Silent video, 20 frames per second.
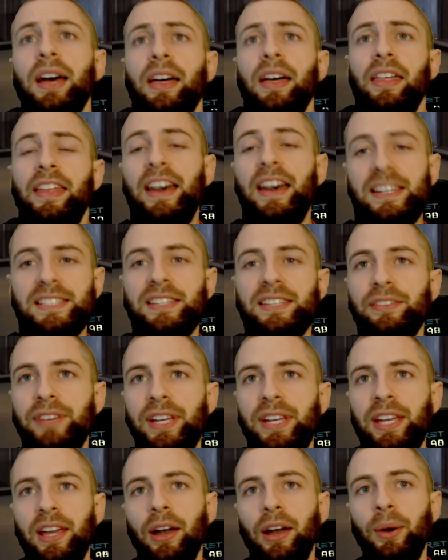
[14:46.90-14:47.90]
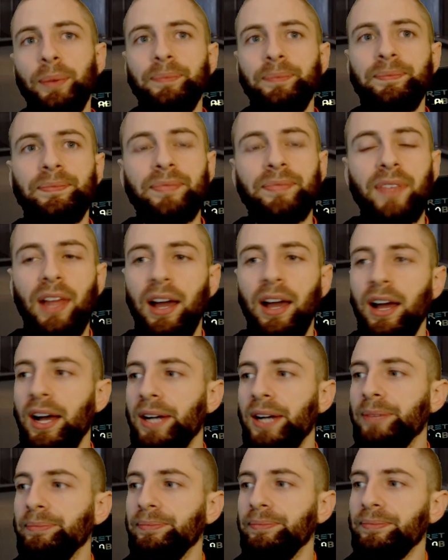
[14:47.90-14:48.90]
that's the video.
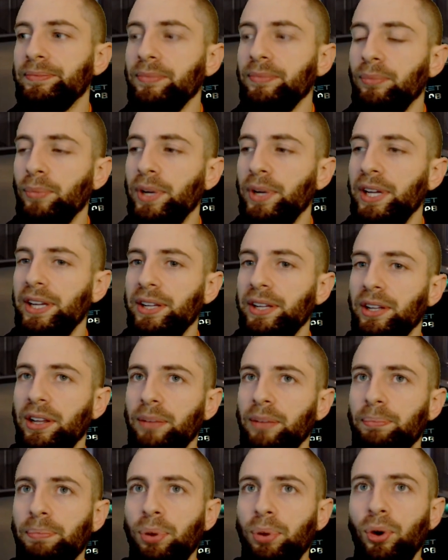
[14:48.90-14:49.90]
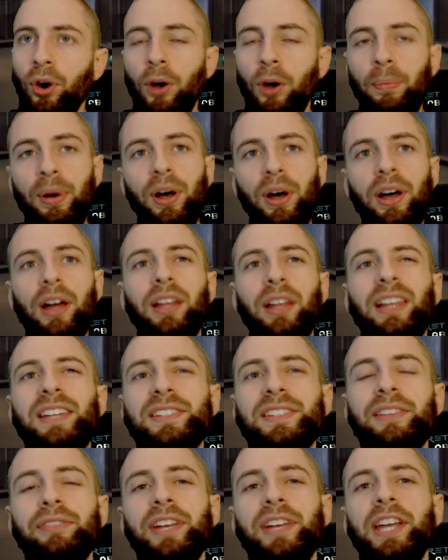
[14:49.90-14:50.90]
We'll put up at
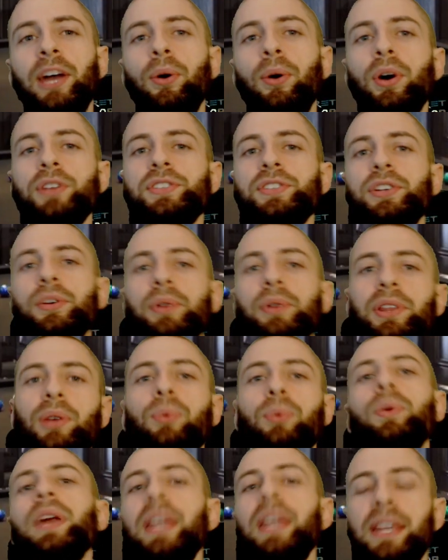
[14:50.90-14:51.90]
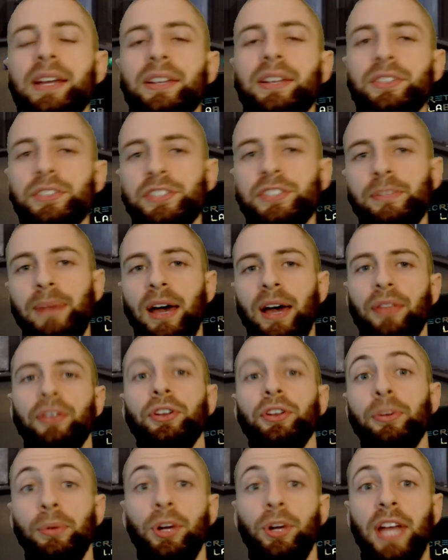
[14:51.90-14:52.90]
least a video or 2 in the week just about the
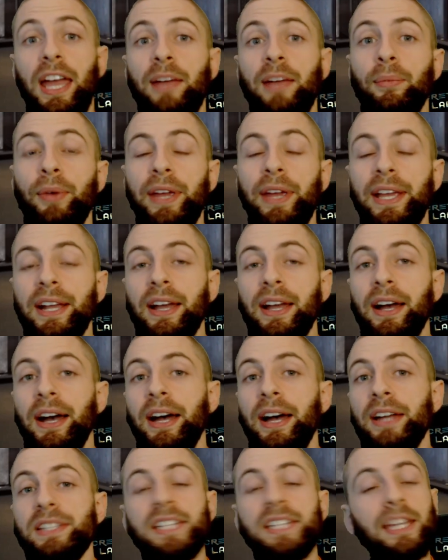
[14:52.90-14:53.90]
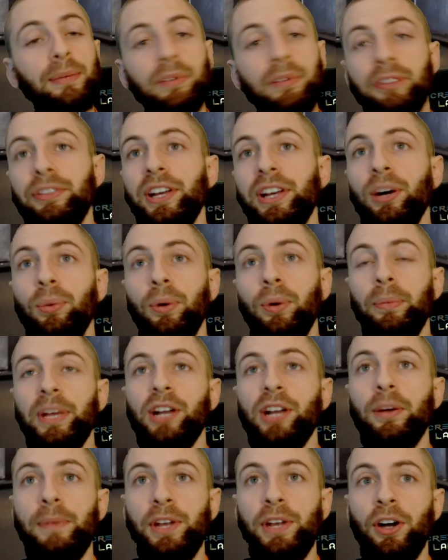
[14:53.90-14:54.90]
double game week. Team reveal will be
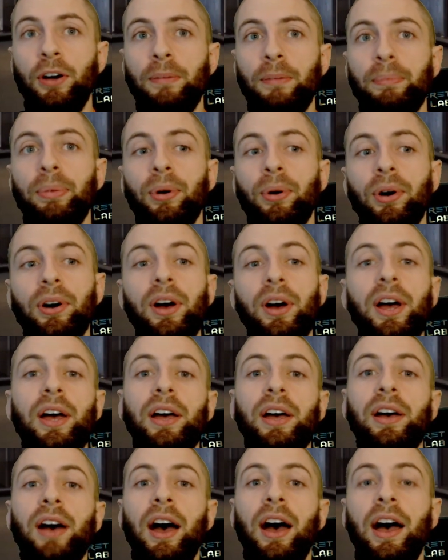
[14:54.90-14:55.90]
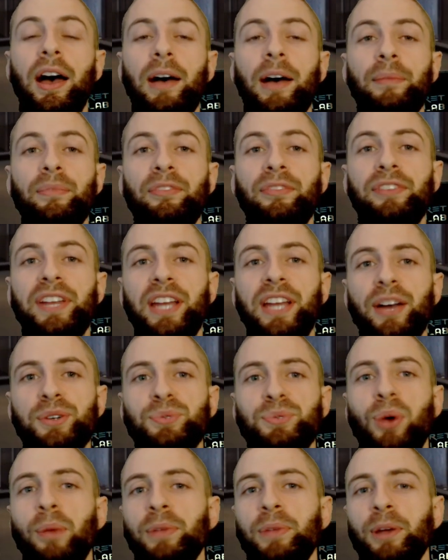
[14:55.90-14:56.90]
coming up, but Videos
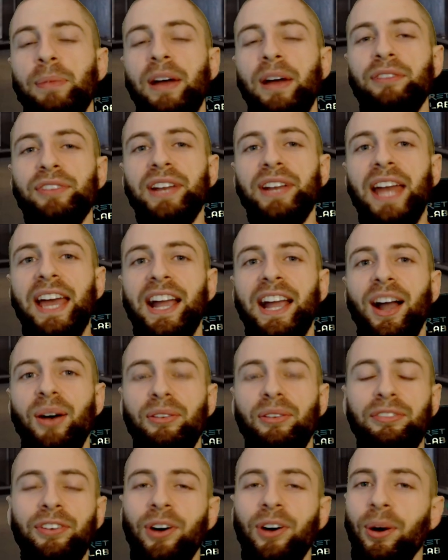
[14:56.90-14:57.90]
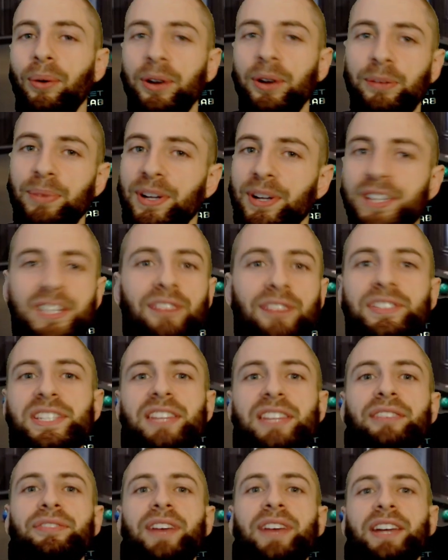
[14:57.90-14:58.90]
won't be up every day going forward because
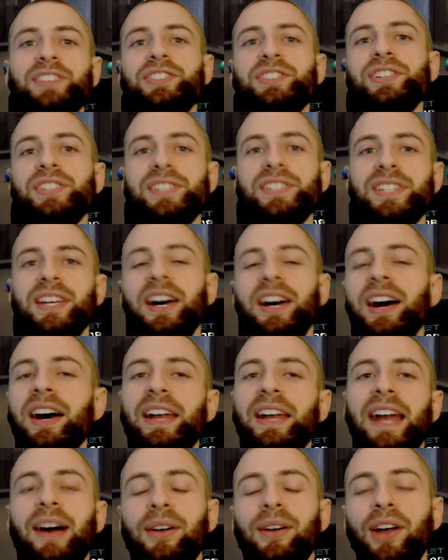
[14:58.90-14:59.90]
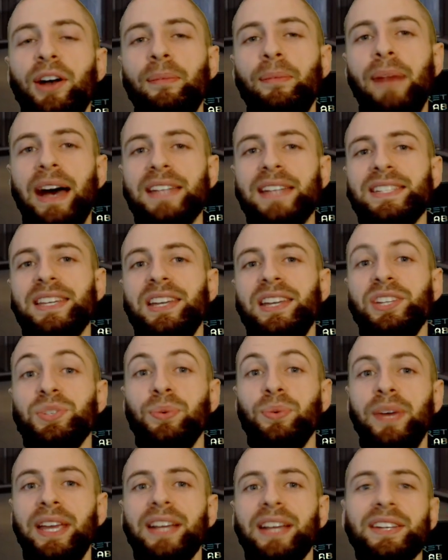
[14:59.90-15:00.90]
obviously the fixtures are now going back to each
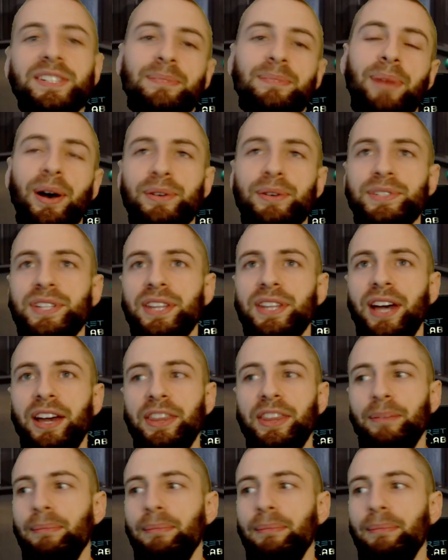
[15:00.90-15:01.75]
week as opposed to the